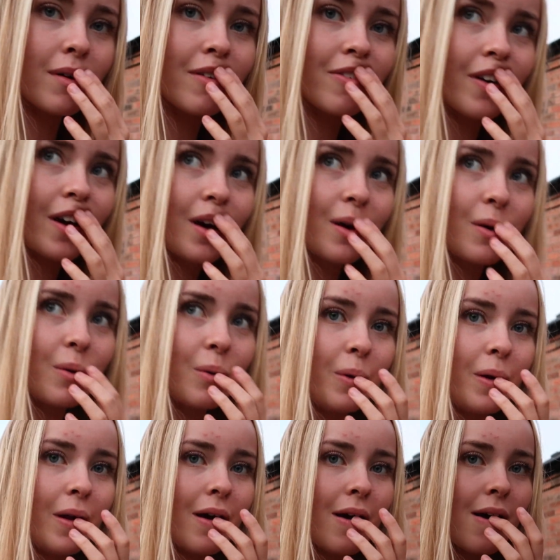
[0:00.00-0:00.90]
my
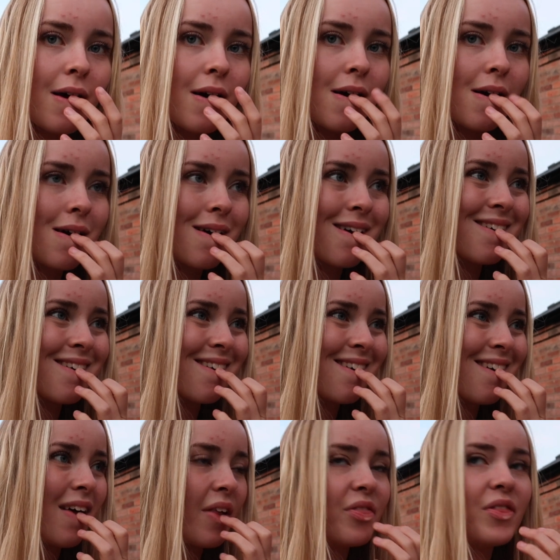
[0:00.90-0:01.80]
phone?
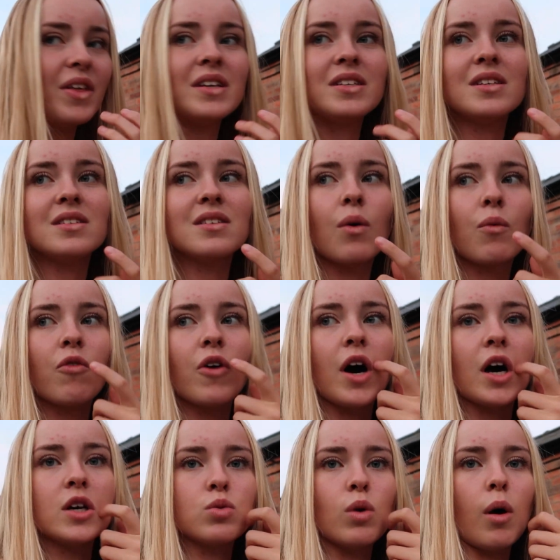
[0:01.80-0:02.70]
This is a
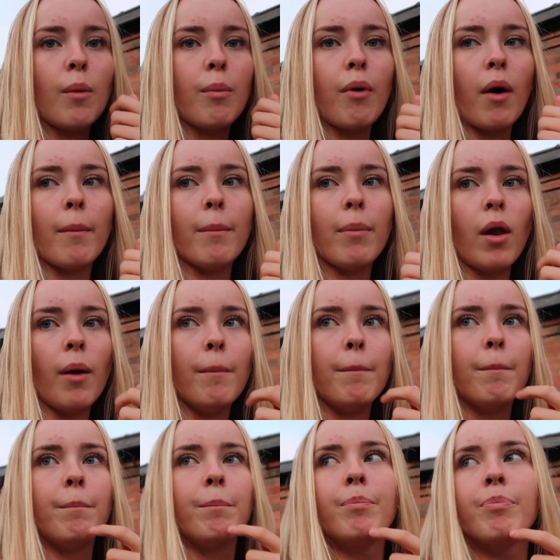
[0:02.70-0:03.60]
first world problem.